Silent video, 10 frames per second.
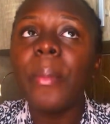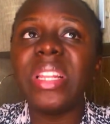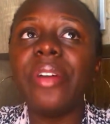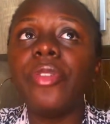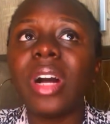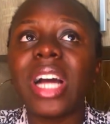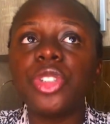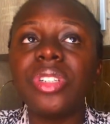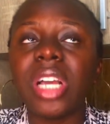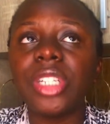But then for
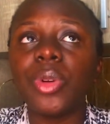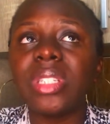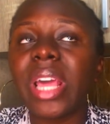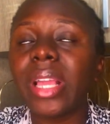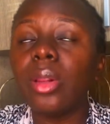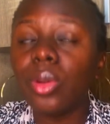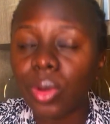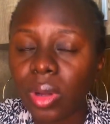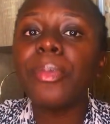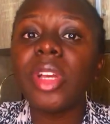Katrina, she was like,
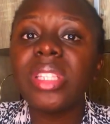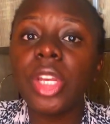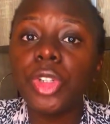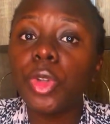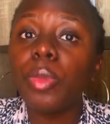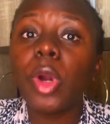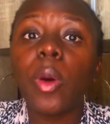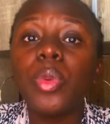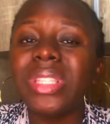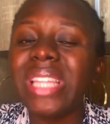look, I'm not saying you shouldn't make
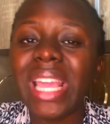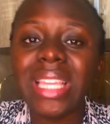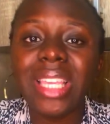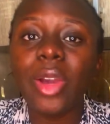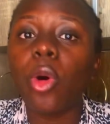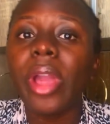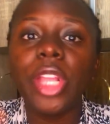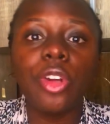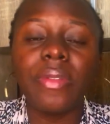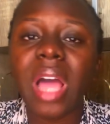up with Nengi or
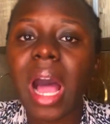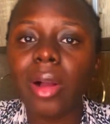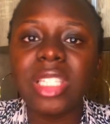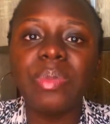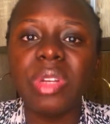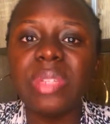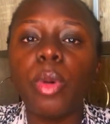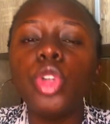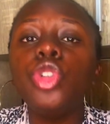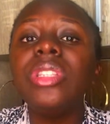any of the housemates,
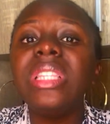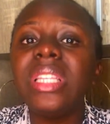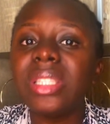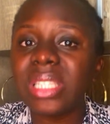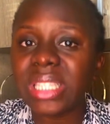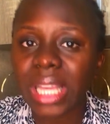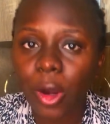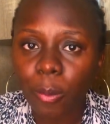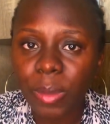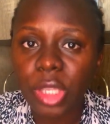but you need to
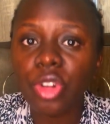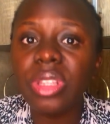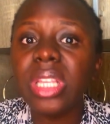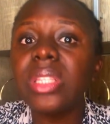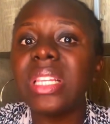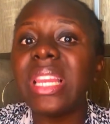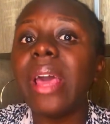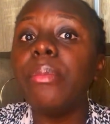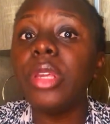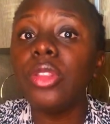tell me, you need to
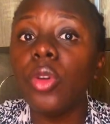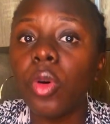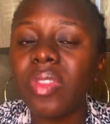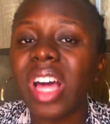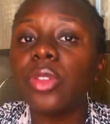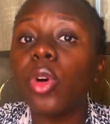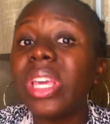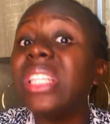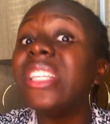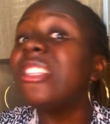let me know that,
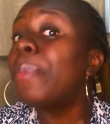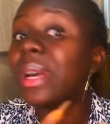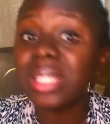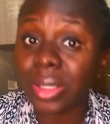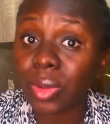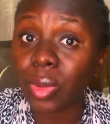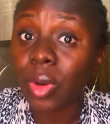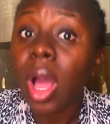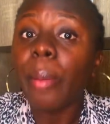okay, this person,